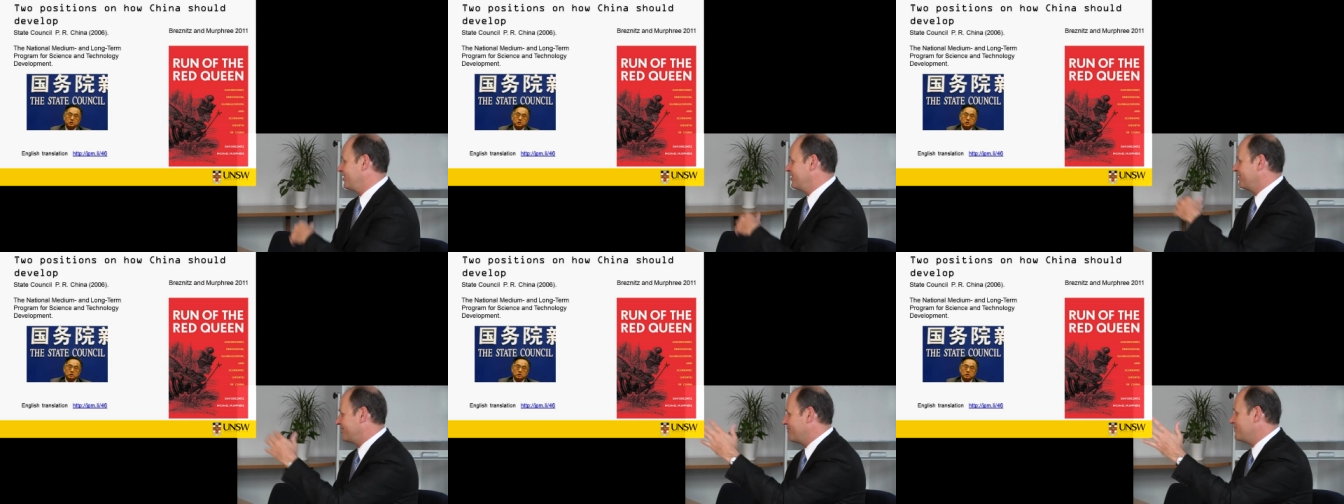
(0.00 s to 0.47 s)

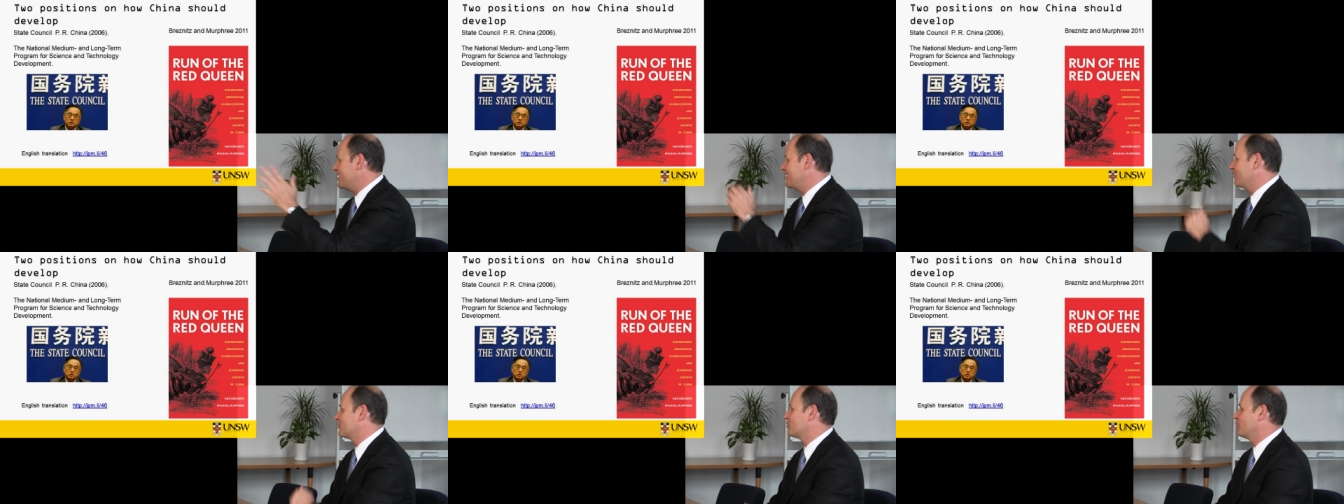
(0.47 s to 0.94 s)
in the
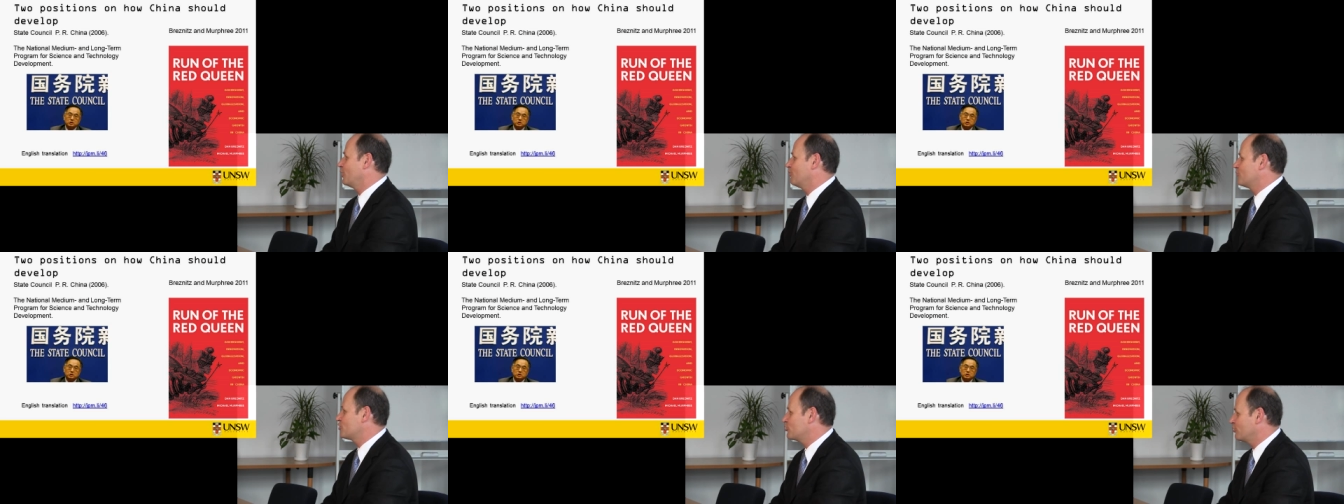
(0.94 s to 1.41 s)
medium
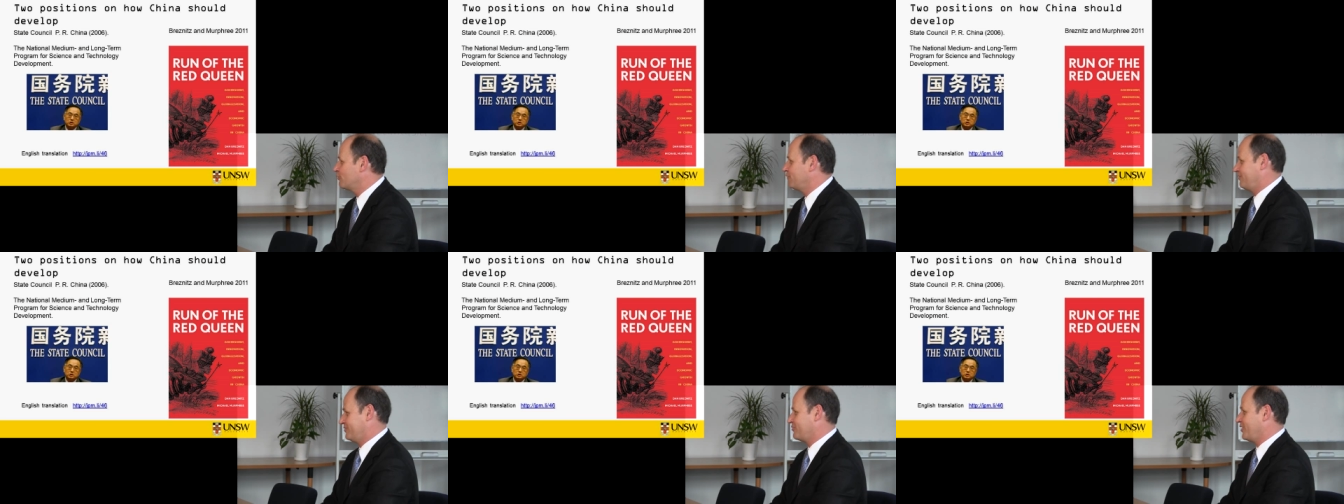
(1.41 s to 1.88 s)
term, should
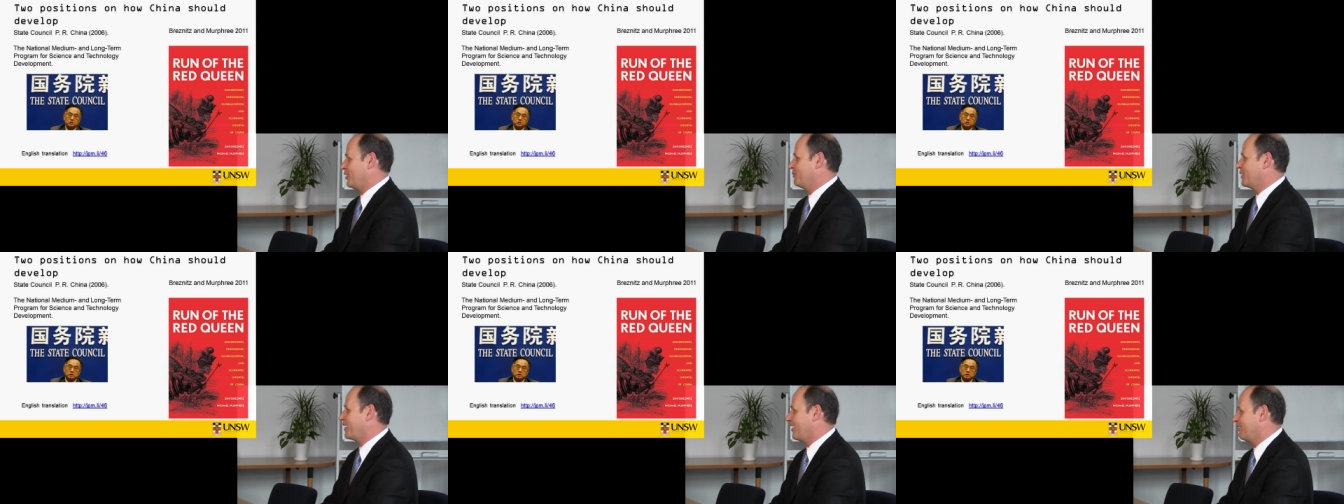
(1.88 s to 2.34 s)
try
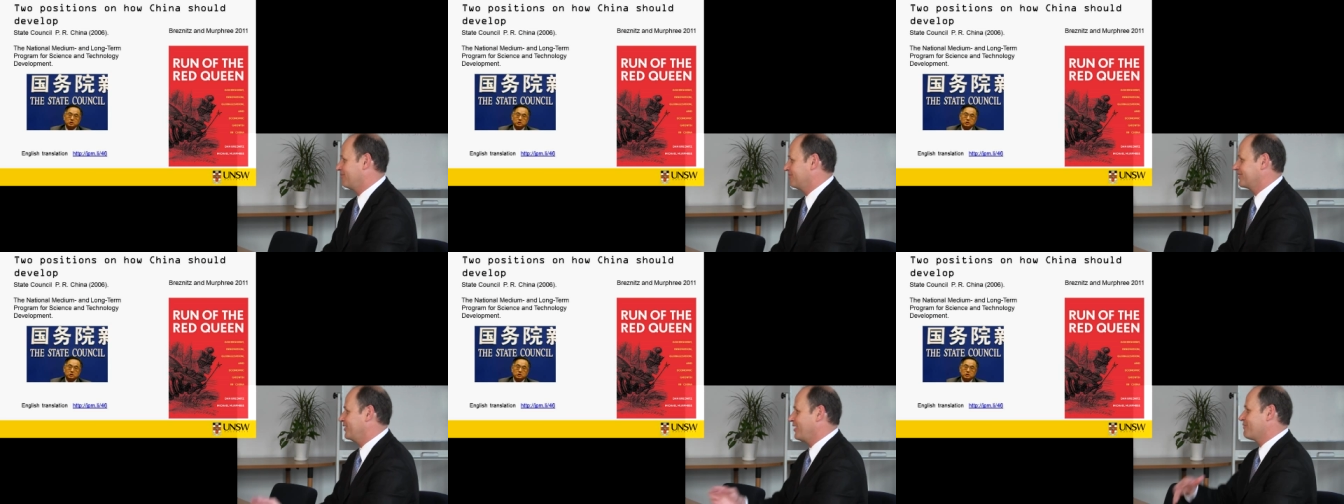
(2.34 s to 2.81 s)
to
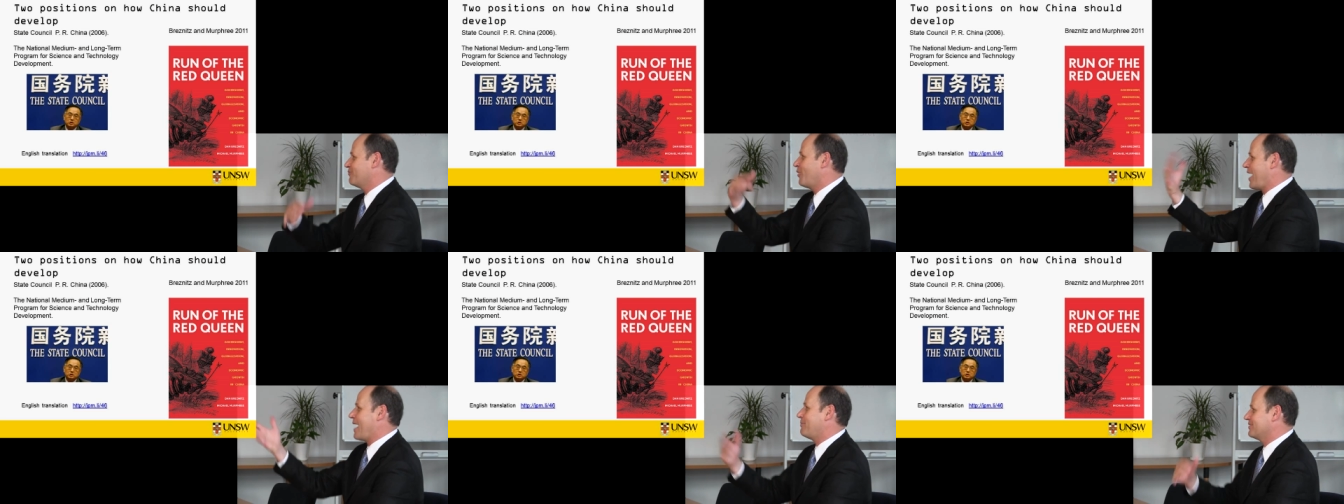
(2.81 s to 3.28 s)
become, you know, have
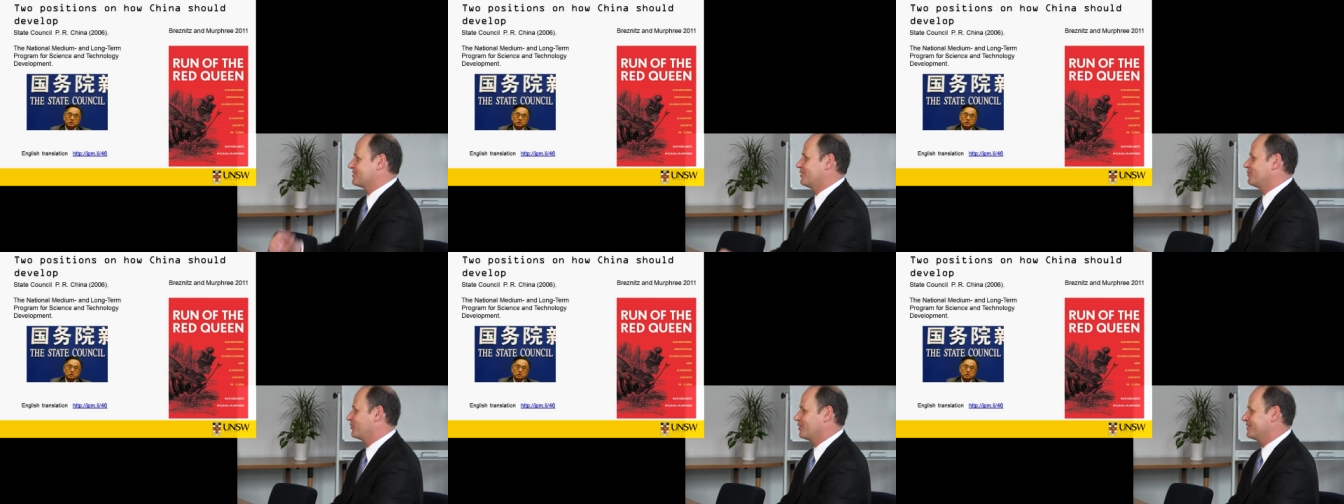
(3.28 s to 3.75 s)
more apples
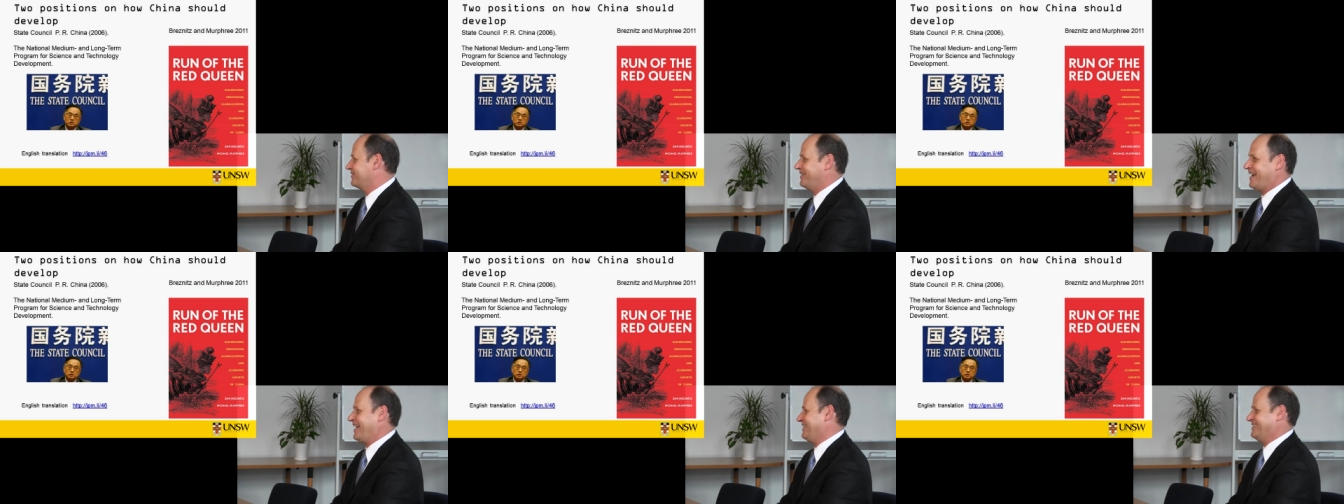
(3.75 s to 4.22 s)
in the world,
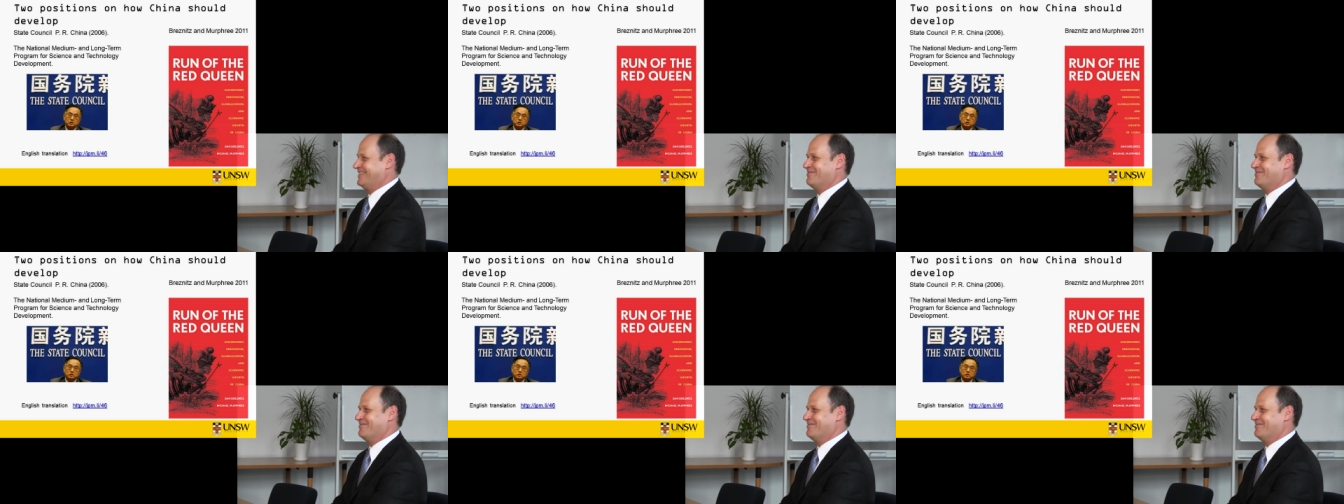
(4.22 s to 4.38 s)
that